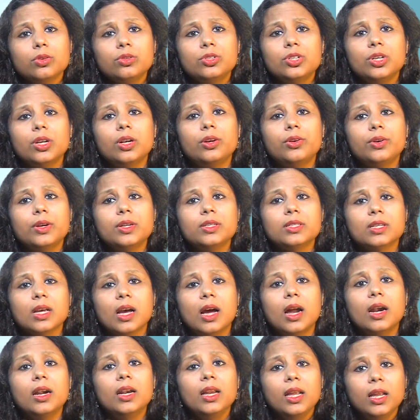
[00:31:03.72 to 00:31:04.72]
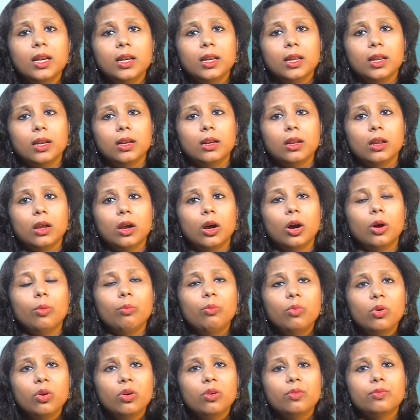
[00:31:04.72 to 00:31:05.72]
children are needed.
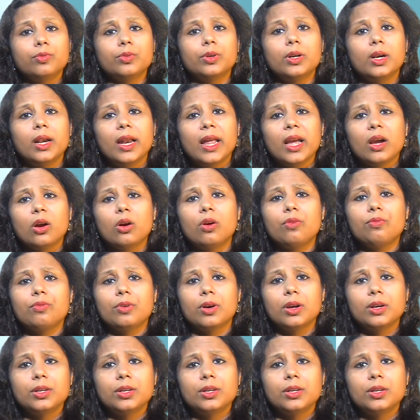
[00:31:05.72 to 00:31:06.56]
Moreover, lack of